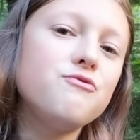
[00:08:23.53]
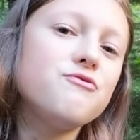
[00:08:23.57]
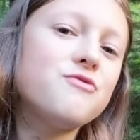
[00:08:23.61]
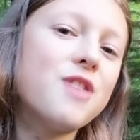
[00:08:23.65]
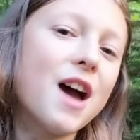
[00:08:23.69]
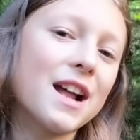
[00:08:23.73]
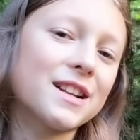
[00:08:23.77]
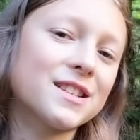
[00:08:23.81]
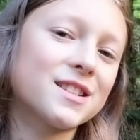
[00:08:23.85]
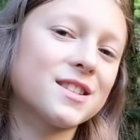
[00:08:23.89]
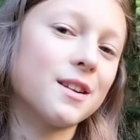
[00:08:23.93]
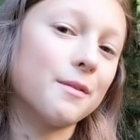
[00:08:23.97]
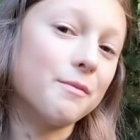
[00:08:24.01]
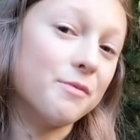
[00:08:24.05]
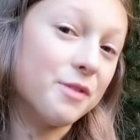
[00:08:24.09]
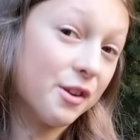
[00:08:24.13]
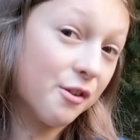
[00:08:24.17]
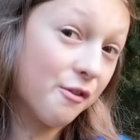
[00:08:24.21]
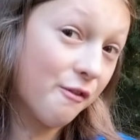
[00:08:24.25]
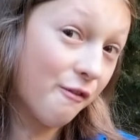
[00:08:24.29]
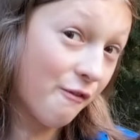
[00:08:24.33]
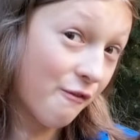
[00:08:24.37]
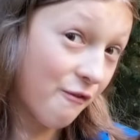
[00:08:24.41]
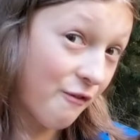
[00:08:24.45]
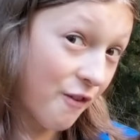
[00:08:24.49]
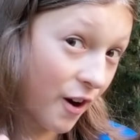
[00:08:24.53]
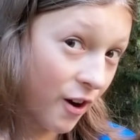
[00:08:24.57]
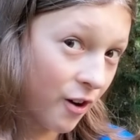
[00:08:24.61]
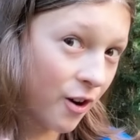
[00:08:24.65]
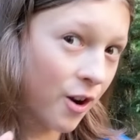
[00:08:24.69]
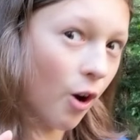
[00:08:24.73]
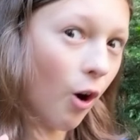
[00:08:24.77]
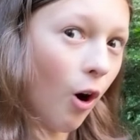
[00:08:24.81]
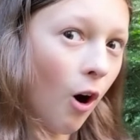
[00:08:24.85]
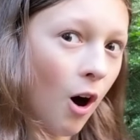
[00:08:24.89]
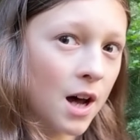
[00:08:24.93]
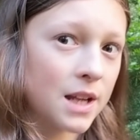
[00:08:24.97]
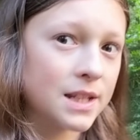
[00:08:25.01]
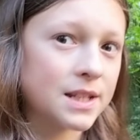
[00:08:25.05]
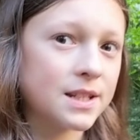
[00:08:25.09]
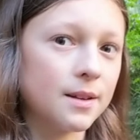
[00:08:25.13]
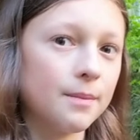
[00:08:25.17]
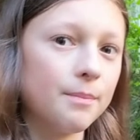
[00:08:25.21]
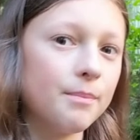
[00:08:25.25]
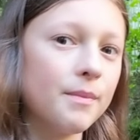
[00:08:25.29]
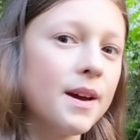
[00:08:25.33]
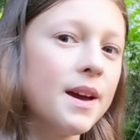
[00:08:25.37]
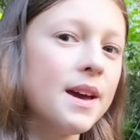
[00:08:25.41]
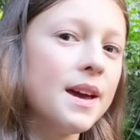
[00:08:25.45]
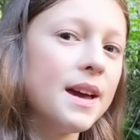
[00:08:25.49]
That's something very
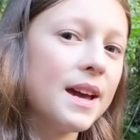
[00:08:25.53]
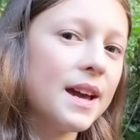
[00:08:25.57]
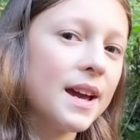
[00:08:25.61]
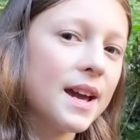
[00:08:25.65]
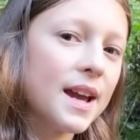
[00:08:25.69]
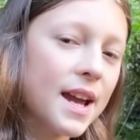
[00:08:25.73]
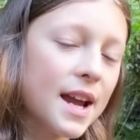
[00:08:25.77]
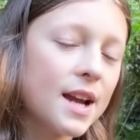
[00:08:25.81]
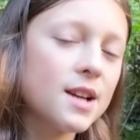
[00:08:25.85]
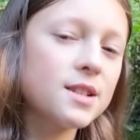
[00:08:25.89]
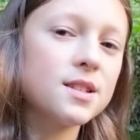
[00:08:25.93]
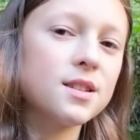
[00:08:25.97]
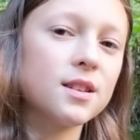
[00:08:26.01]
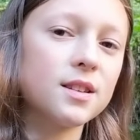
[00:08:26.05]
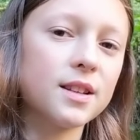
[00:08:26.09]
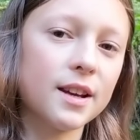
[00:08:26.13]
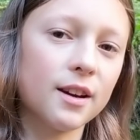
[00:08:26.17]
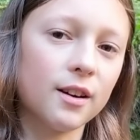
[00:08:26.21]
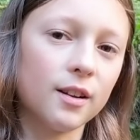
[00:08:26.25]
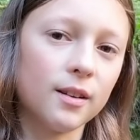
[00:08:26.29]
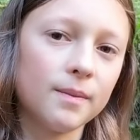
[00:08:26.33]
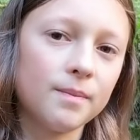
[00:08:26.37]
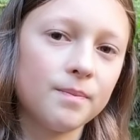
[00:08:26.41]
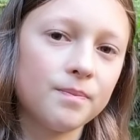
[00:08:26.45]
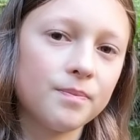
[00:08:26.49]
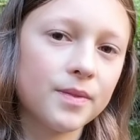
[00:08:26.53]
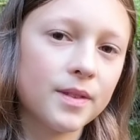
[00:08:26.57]
awesome. Here's the deal.